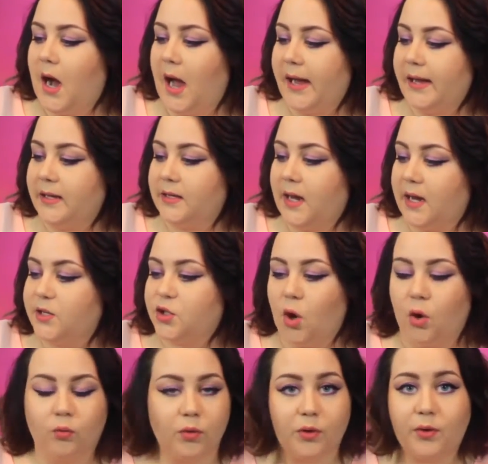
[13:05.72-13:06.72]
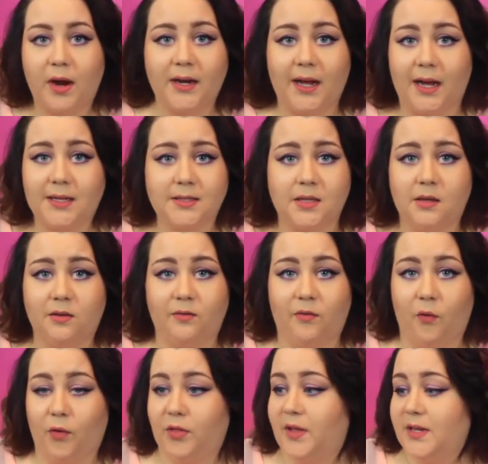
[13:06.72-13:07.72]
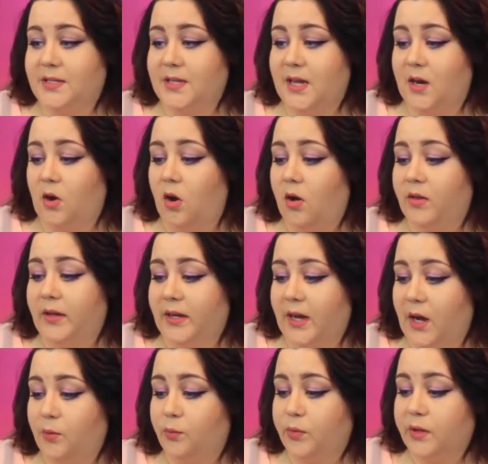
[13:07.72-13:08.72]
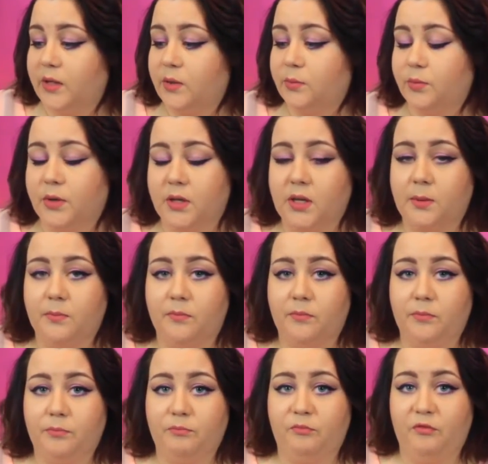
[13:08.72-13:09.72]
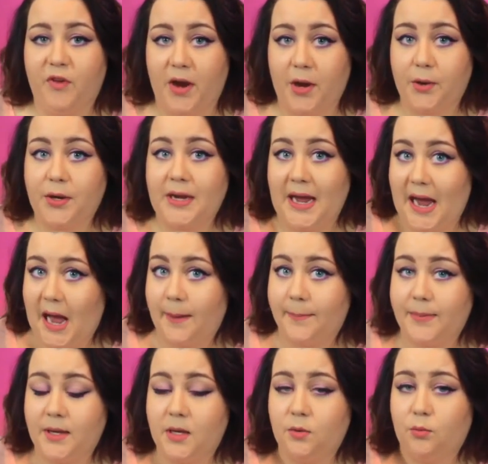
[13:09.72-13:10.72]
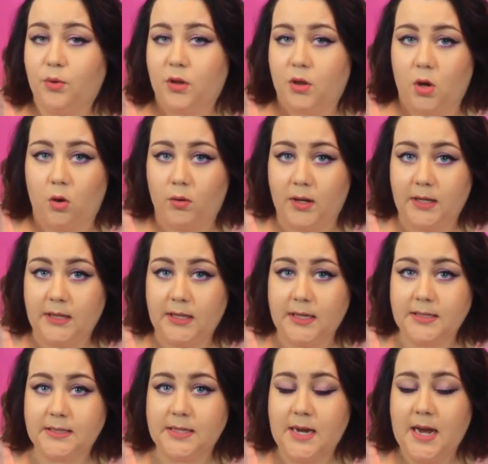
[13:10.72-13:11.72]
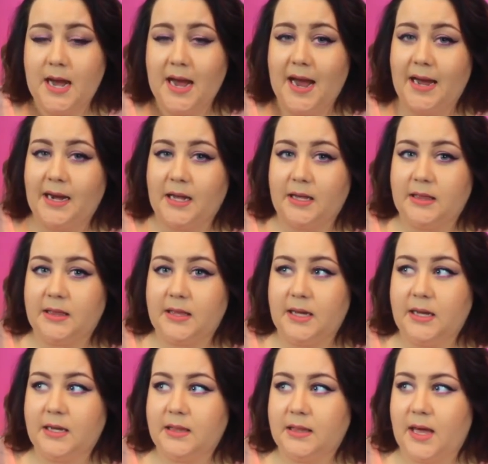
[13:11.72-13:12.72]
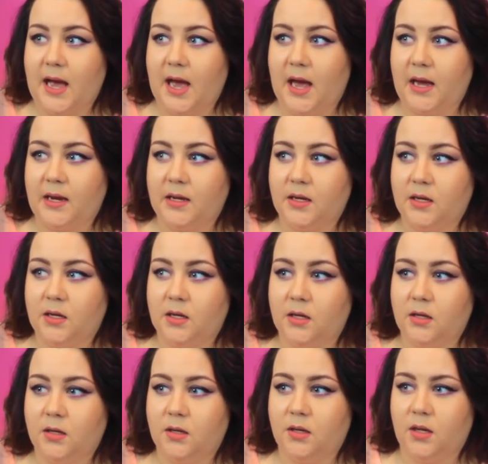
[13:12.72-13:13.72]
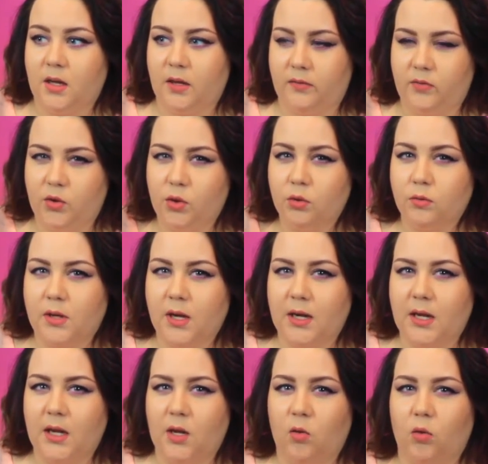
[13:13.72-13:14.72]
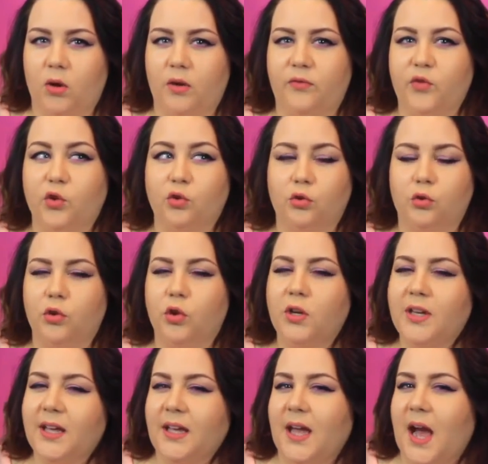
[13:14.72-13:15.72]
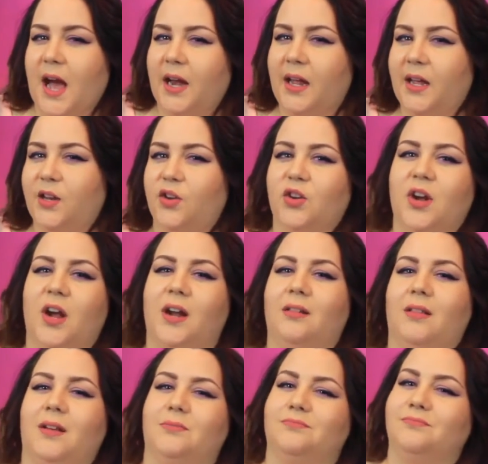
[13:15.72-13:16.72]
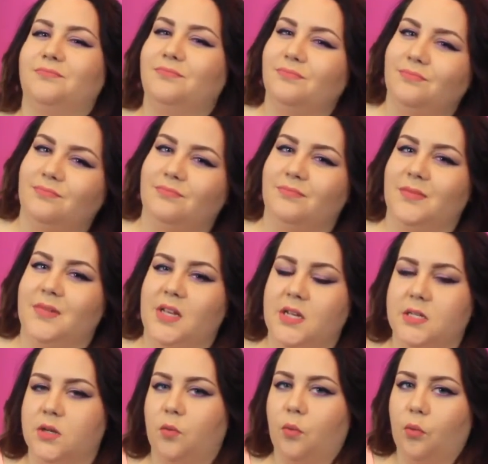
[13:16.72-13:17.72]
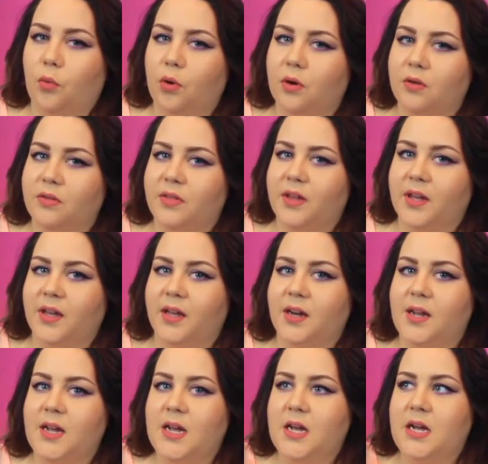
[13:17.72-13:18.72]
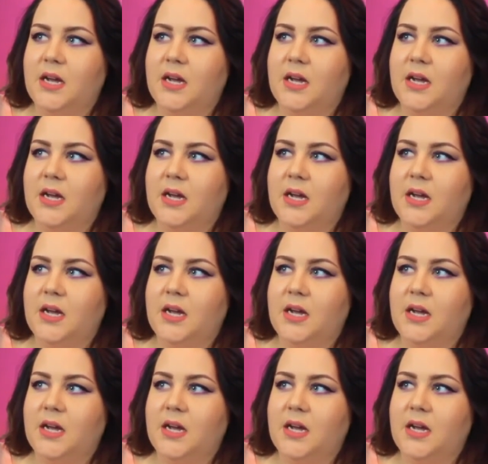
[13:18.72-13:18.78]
I don't regret asking for this at all. Like, I really, really am very happy with owning this. And I think that if you get it, or if you're looking at it and you're kind of like, is it worth it?